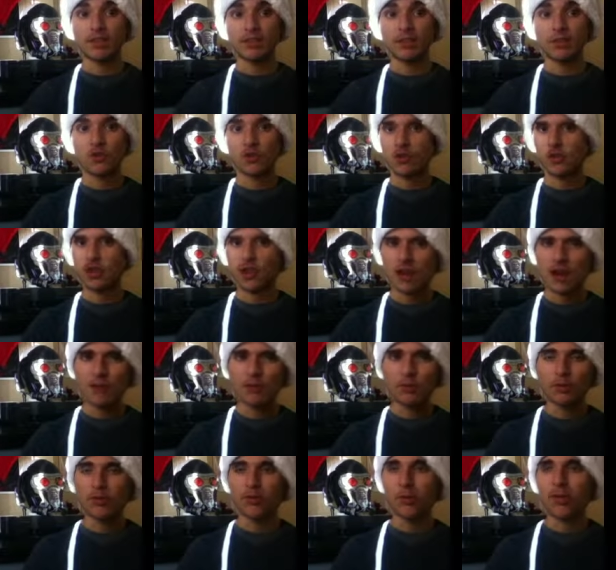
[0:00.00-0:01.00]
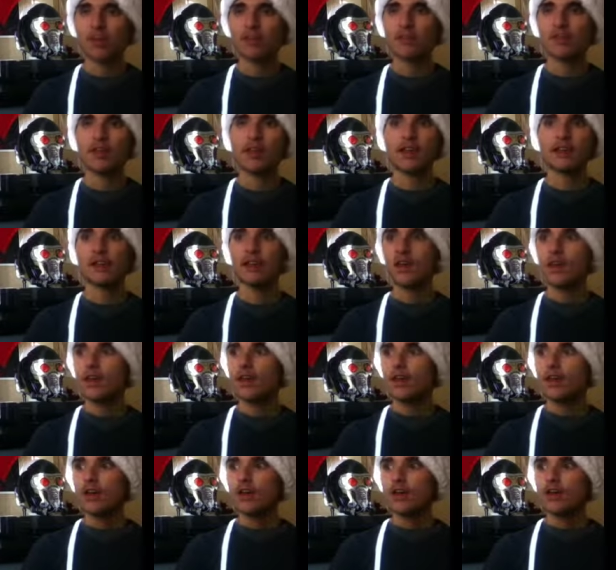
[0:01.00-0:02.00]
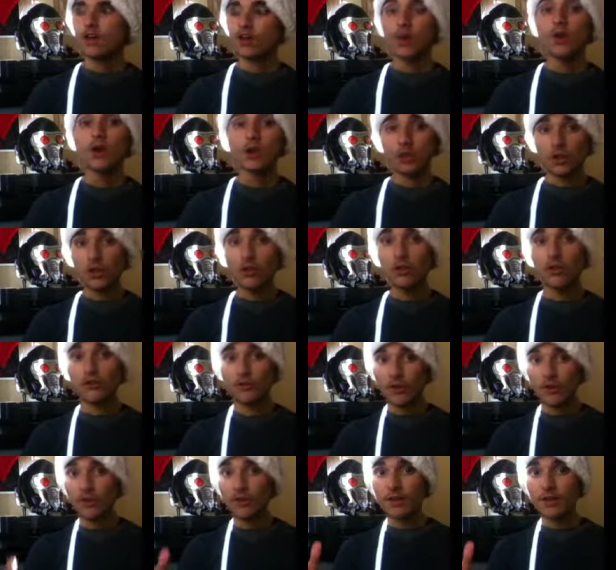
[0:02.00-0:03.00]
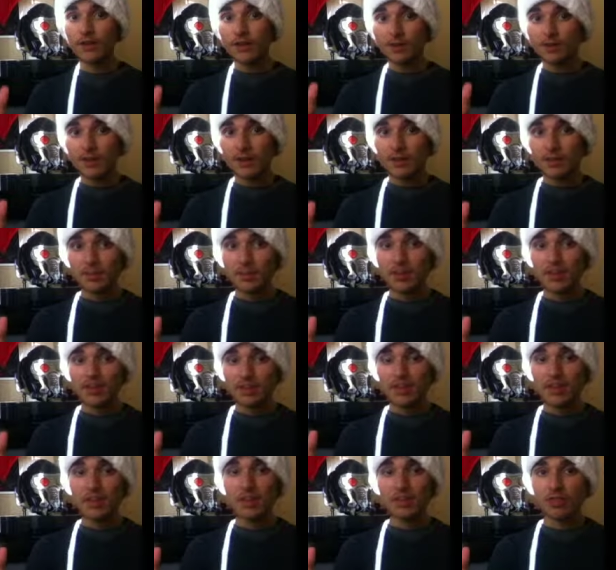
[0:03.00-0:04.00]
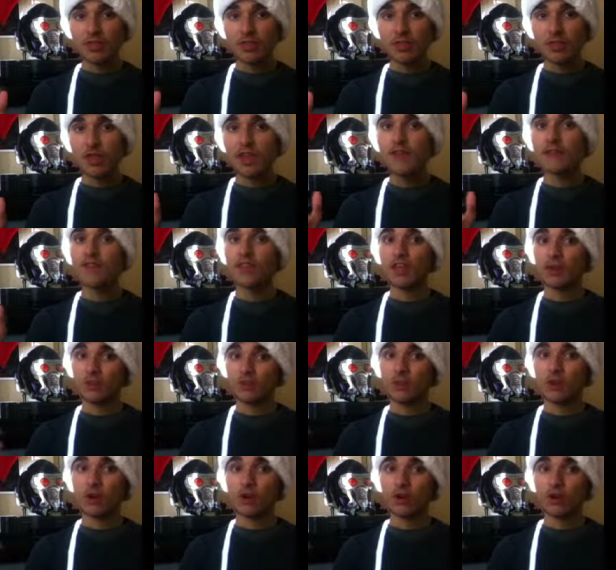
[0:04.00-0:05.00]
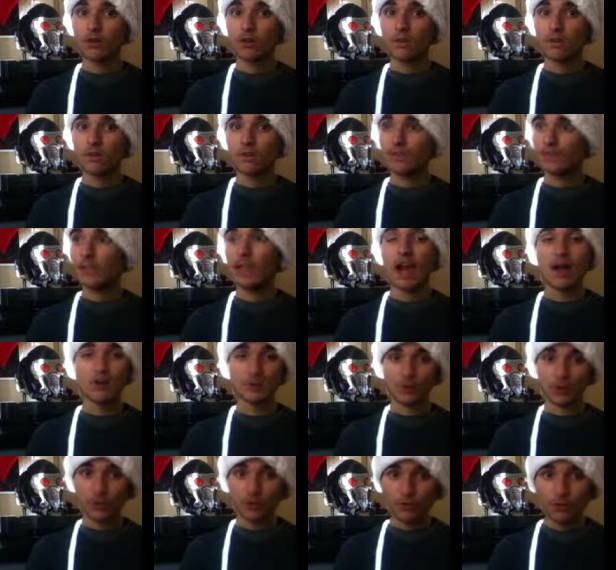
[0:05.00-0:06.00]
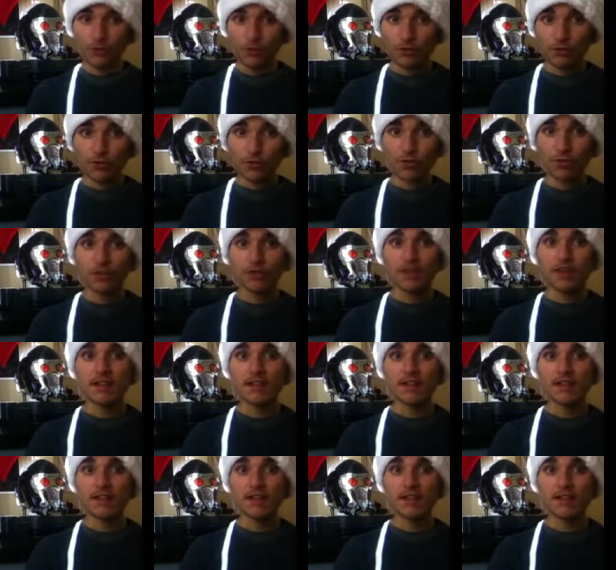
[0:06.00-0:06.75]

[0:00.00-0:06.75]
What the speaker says: There's a couple things, and you want to know the villains that were going to be in season 3 if they got renewed for third season?